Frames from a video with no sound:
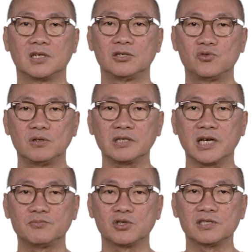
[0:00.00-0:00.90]
A drone
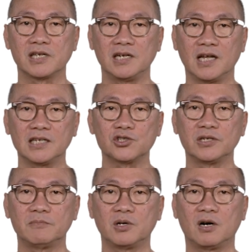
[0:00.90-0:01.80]
captures a large
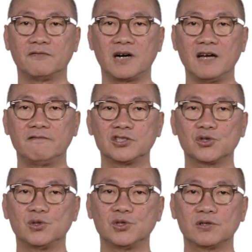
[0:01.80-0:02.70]
number of
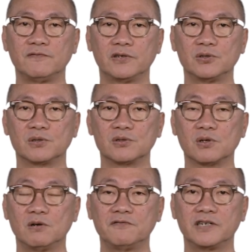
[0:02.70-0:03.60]
high-resolution photos
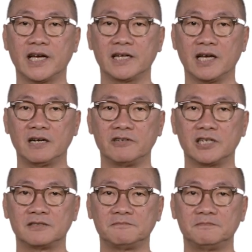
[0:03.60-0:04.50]
over an
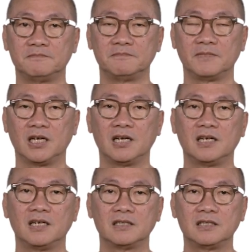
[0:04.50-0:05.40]
area.
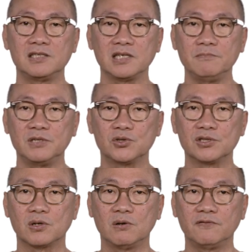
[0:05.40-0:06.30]
These
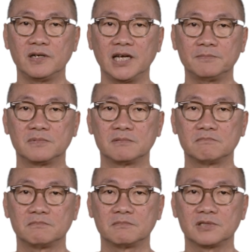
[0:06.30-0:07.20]
images overlap
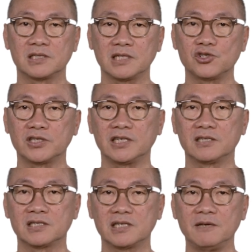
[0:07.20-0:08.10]
such that
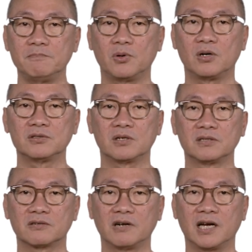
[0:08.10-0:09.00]
the same point on
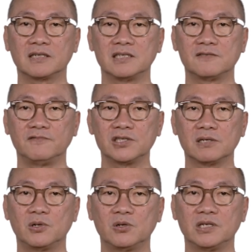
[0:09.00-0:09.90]
the ground is
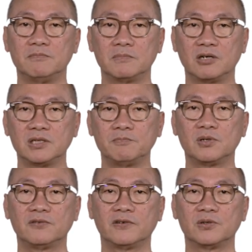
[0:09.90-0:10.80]
visible in
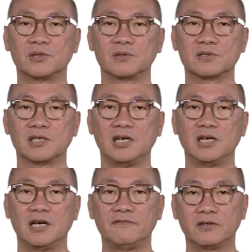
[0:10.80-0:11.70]
multiple photos
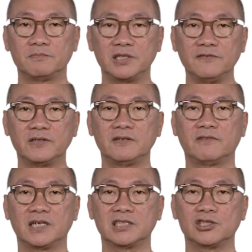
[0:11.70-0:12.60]
and from different
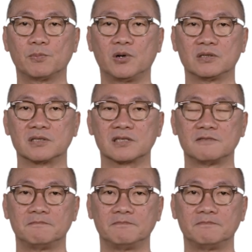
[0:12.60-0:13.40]
vantage points.